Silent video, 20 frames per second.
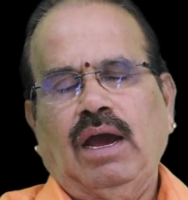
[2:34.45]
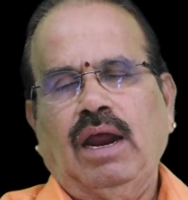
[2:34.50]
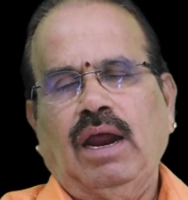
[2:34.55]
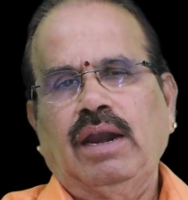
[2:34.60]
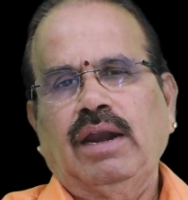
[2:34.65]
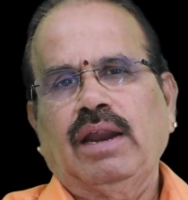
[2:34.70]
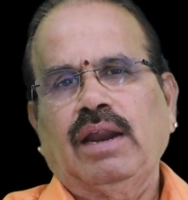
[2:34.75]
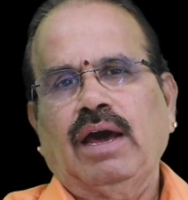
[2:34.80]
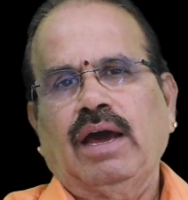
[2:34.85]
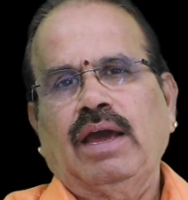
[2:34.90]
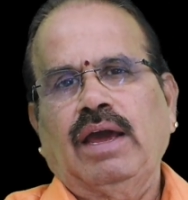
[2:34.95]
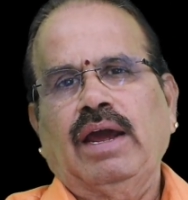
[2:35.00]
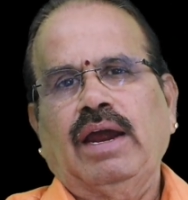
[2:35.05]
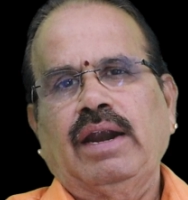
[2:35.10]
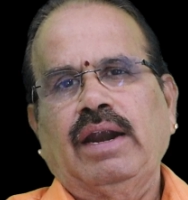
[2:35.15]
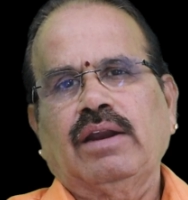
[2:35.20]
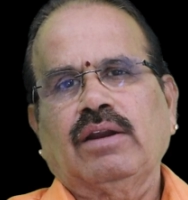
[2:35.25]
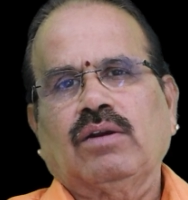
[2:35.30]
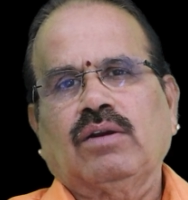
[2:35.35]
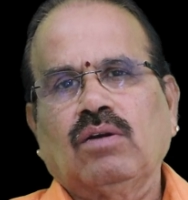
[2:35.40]
and I
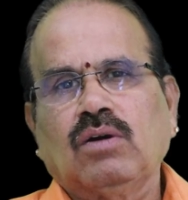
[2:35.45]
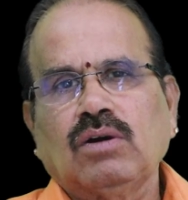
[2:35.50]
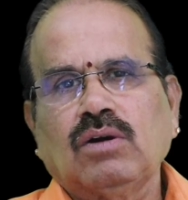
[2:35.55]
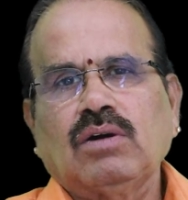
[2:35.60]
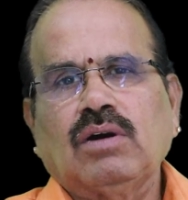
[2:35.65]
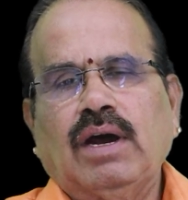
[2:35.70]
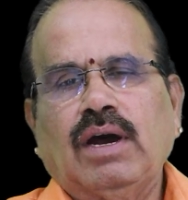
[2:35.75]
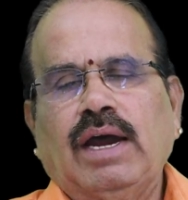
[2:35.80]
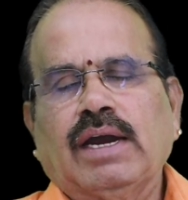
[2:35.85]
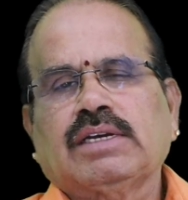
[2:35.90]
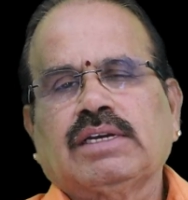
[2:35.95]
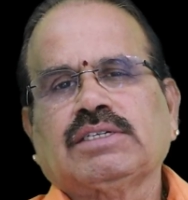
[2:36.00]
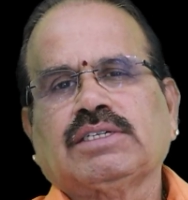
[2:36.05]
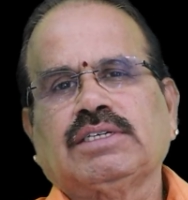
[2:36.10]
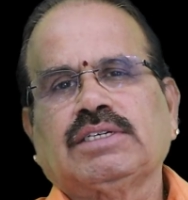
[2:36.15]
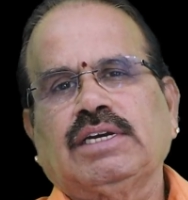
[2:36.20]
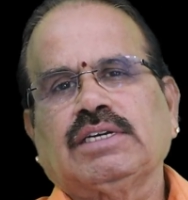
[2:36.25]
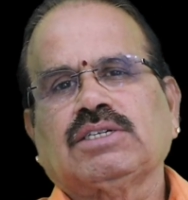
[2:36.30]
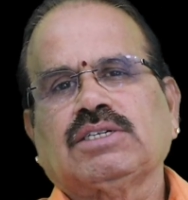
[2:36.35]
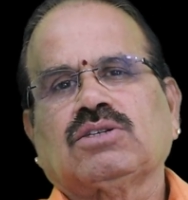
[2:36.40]
had no
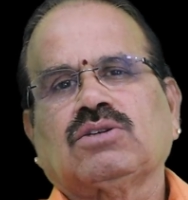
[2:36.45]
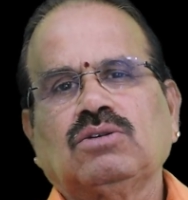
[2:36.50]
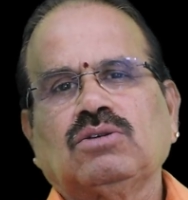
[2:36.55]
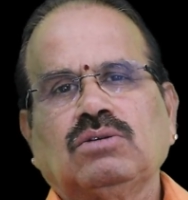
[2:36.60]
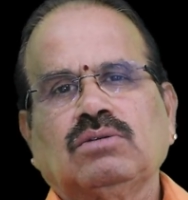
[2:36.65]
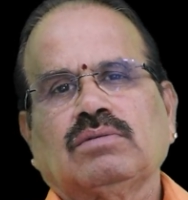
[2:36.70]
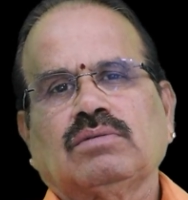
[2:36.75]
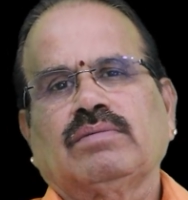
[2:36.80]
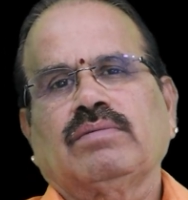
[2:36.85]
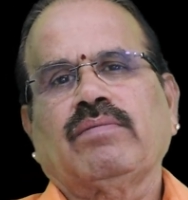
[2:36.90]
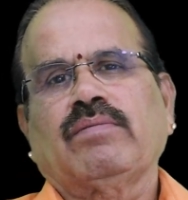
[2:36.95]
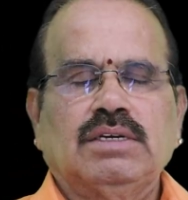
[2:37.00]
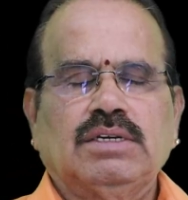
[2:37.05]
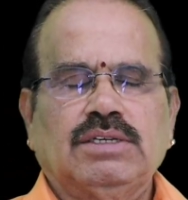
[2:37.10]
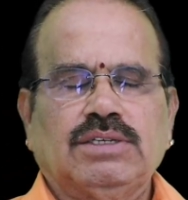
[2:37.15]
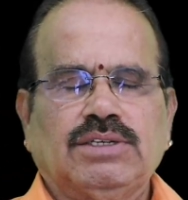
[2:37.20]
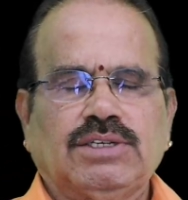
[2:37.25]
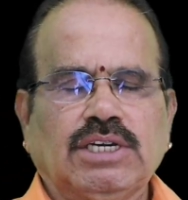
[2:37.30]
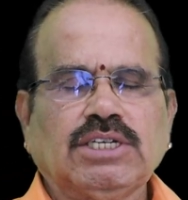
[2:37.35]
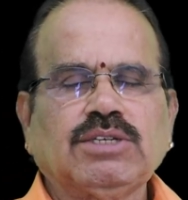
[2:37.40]
access to
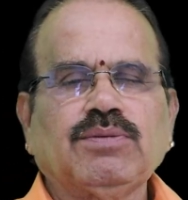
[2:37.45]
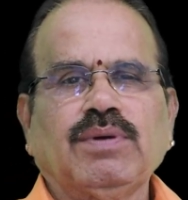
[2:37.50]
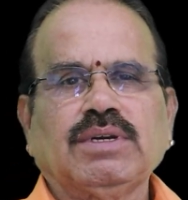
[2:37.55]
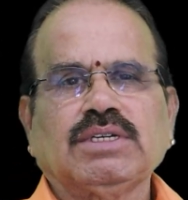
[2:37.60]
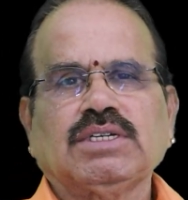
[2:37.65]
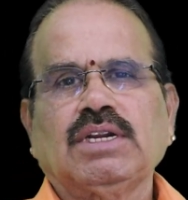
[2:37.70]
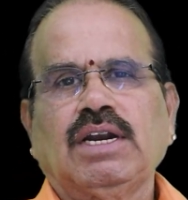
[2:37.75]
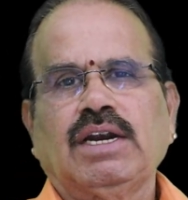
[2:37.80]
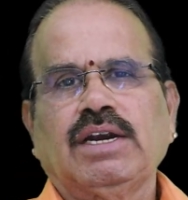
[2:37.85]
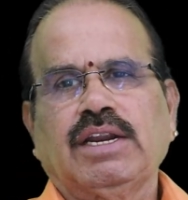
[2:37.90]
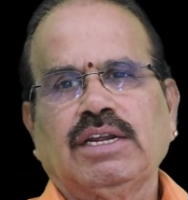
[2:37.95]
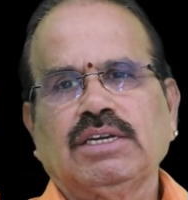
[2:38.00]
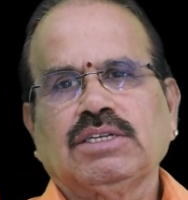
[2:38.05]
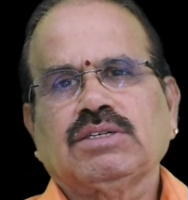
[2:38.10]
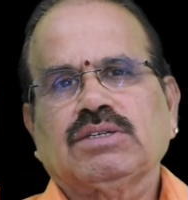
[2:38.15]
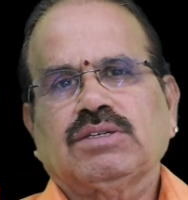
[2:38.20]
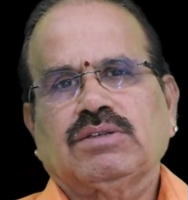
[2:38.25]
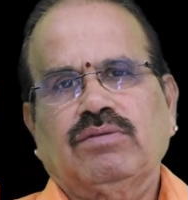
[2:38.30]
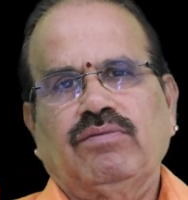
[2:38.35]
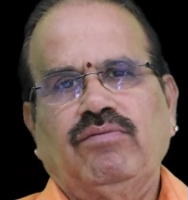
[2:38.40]
such
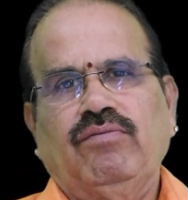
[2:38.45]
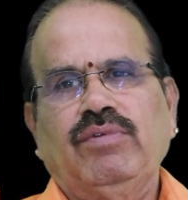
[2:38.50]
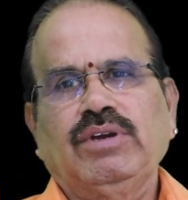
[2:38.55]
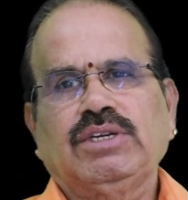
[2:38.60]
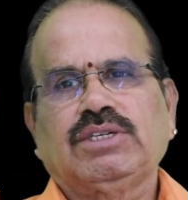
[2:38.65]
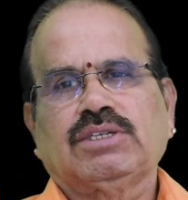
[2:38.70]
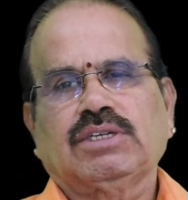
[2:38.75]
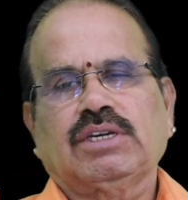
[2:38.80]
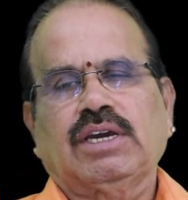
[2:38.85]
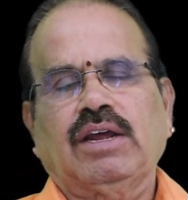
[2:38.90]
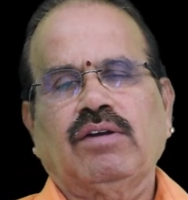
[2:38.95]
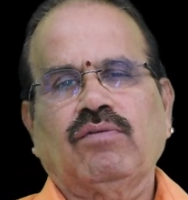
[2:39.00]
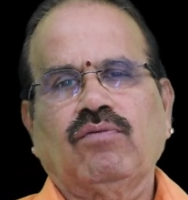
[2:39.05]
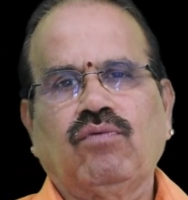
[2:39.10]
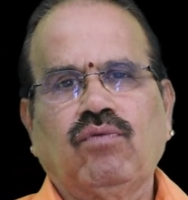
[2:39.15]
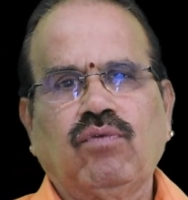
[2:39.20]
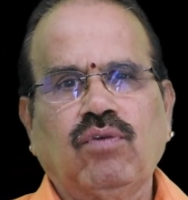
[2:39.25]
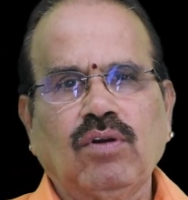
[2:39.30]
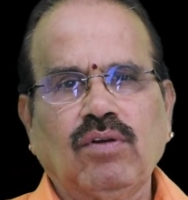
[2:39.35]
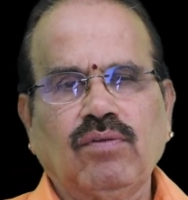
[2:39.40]
facilities which can
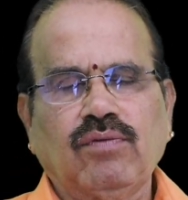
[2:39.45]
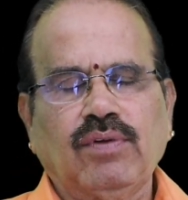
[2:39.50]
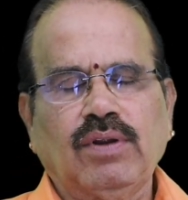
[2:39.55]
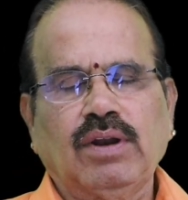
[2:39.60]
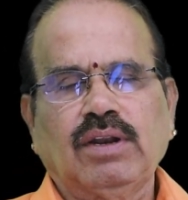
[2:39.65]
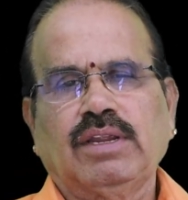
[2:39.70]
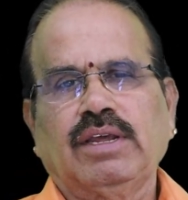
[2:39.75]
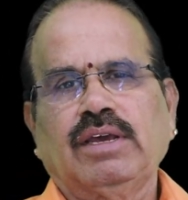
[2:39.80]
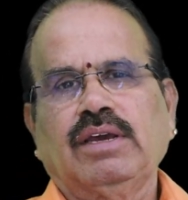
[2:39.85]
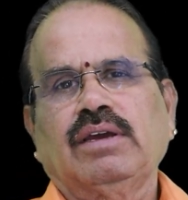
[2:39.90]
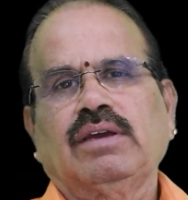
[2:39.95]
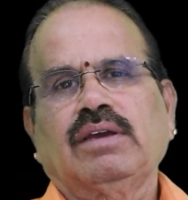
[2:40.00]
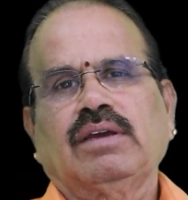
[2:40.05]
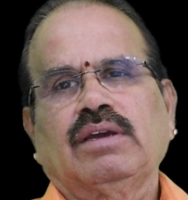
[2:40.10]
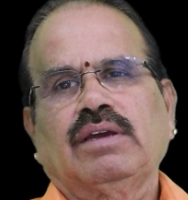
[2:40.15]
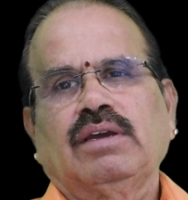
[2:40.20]
fulfill the